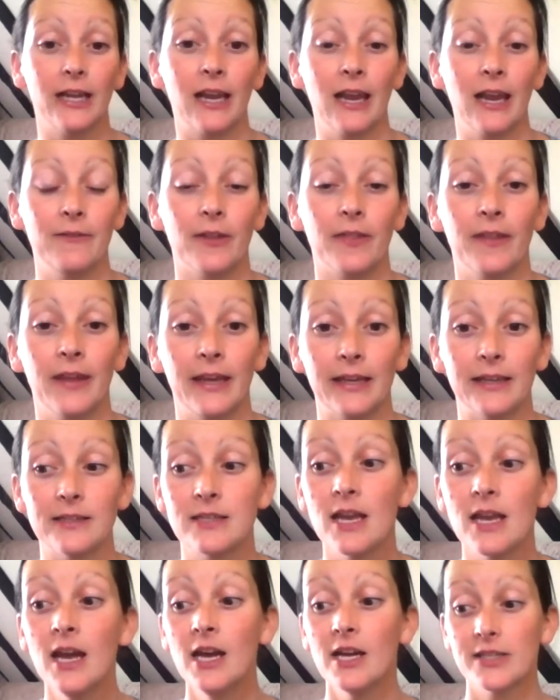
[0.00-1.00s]
clever
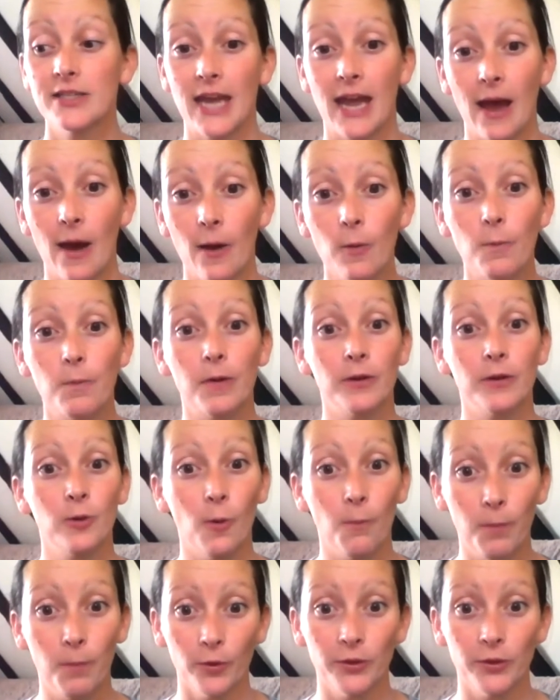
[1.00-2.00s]
things to help
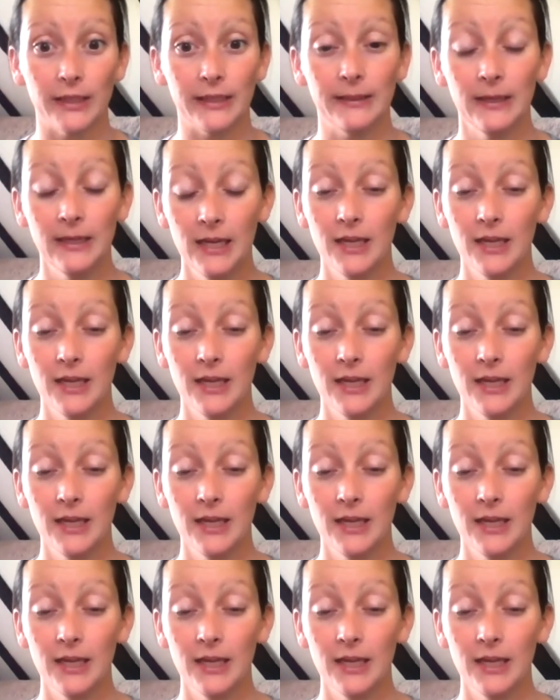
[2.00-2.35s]
your body.